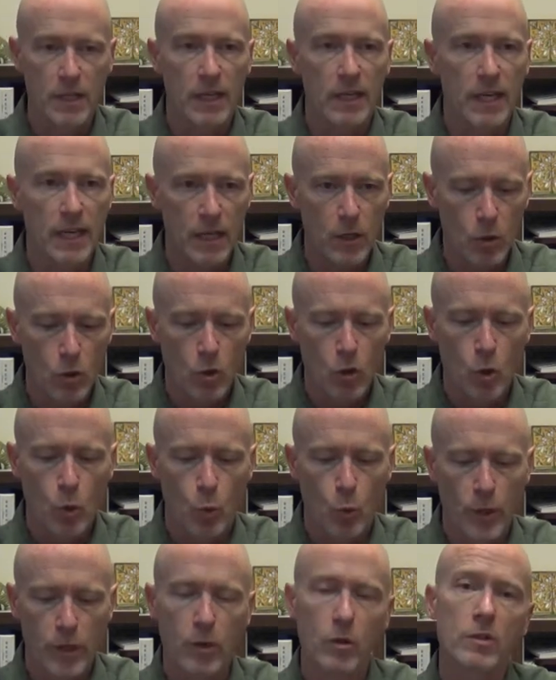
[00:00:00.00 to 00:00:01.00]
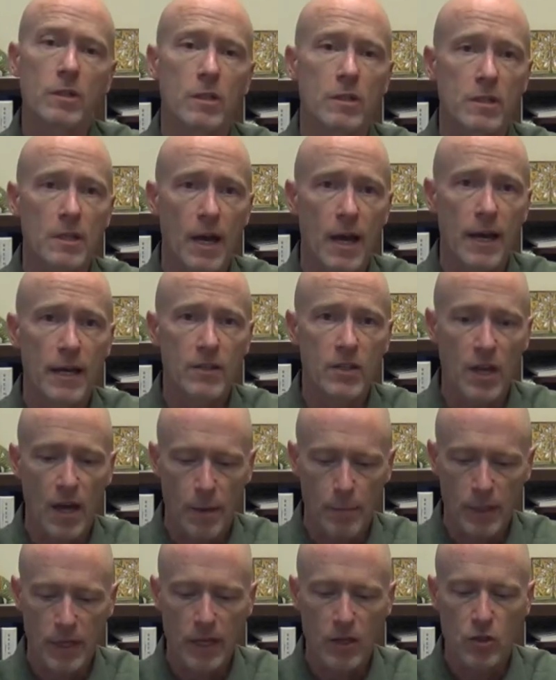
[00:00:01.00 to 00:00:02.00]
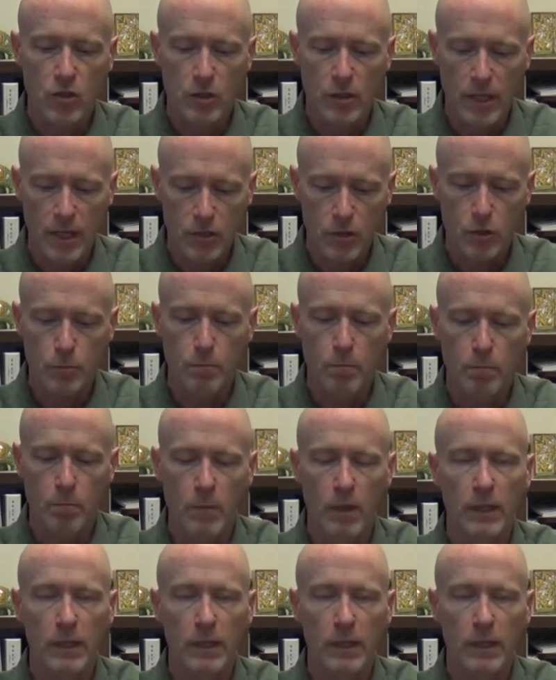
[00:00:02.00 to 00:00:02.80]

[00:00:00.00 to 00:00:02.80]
And again, we use a size combination that's